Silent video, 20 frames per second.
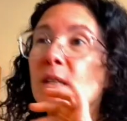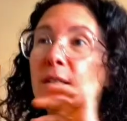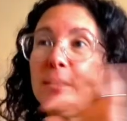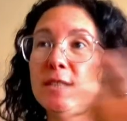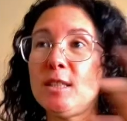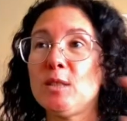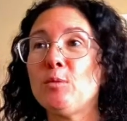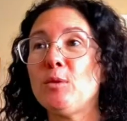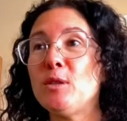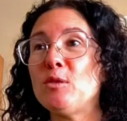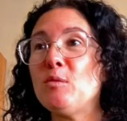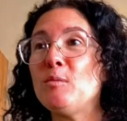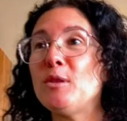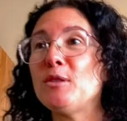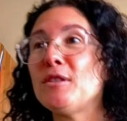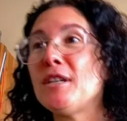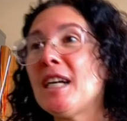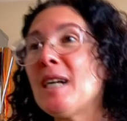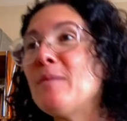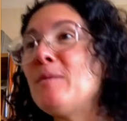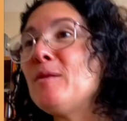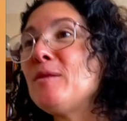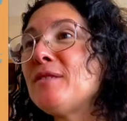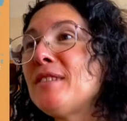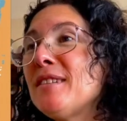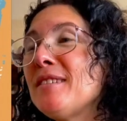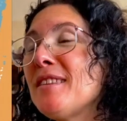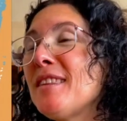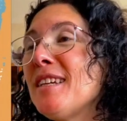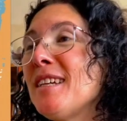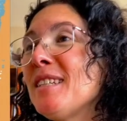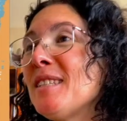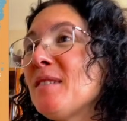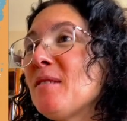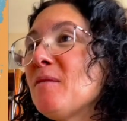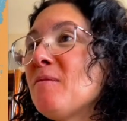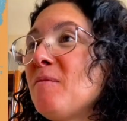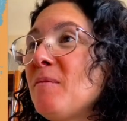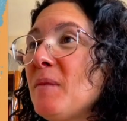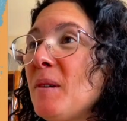Just wanted to mention a couple of things
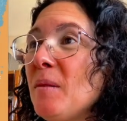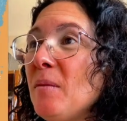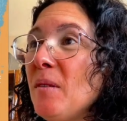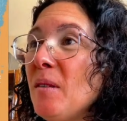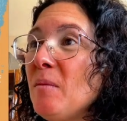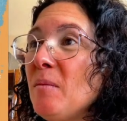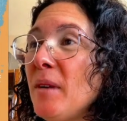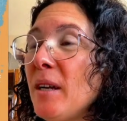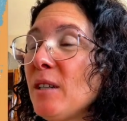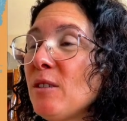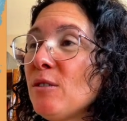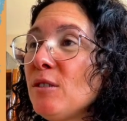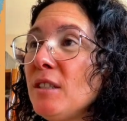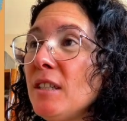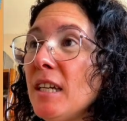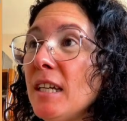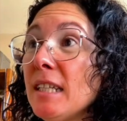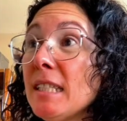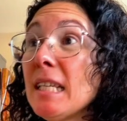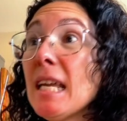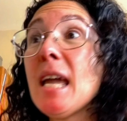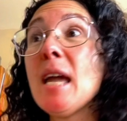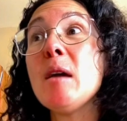about MicroTx